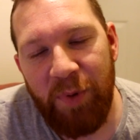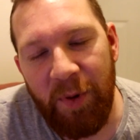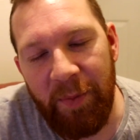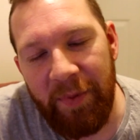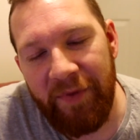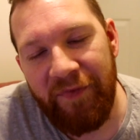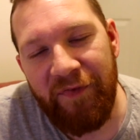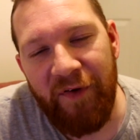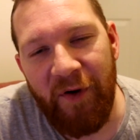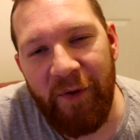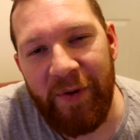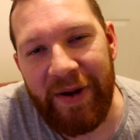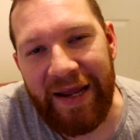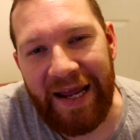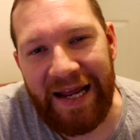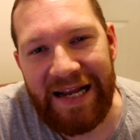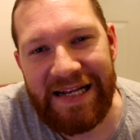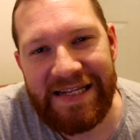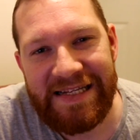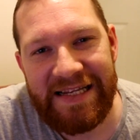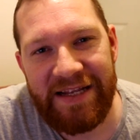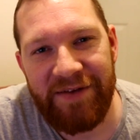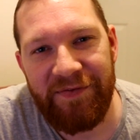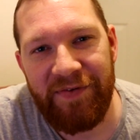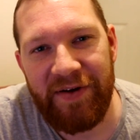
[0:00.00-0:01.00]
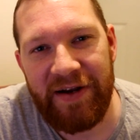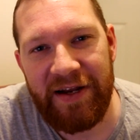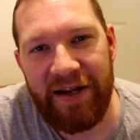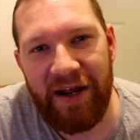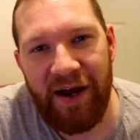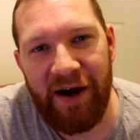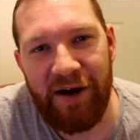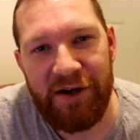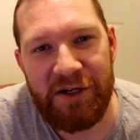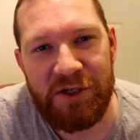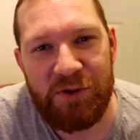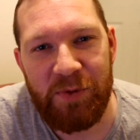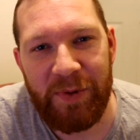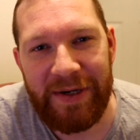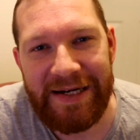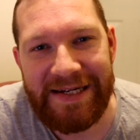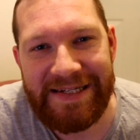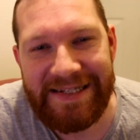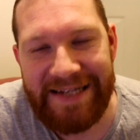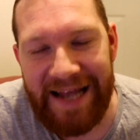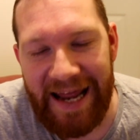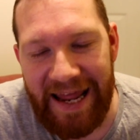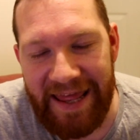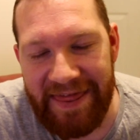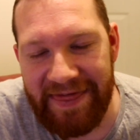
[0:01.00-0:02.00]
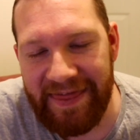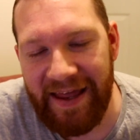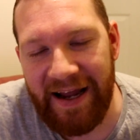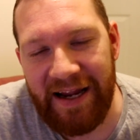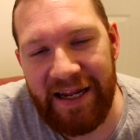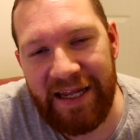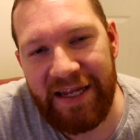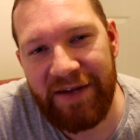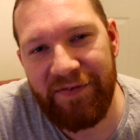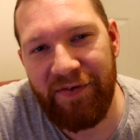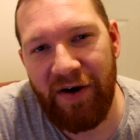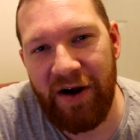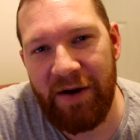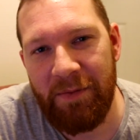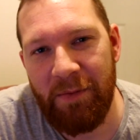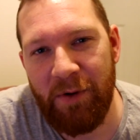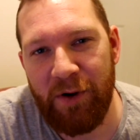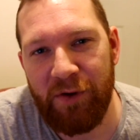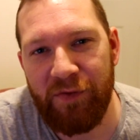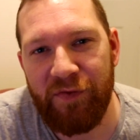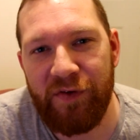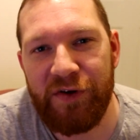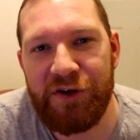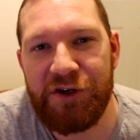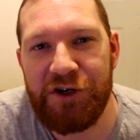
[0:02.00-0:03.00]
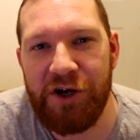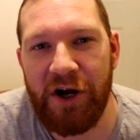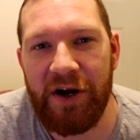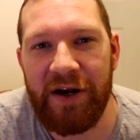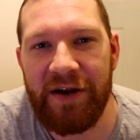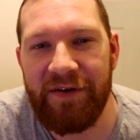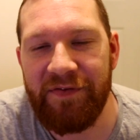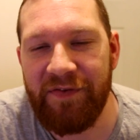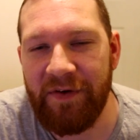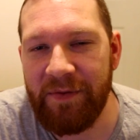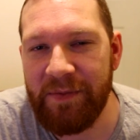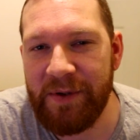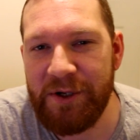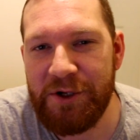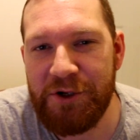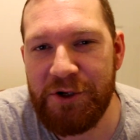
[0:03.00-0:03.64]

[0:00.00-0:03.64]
But before we get into the video, I just want to say thank you very much for Johnny from the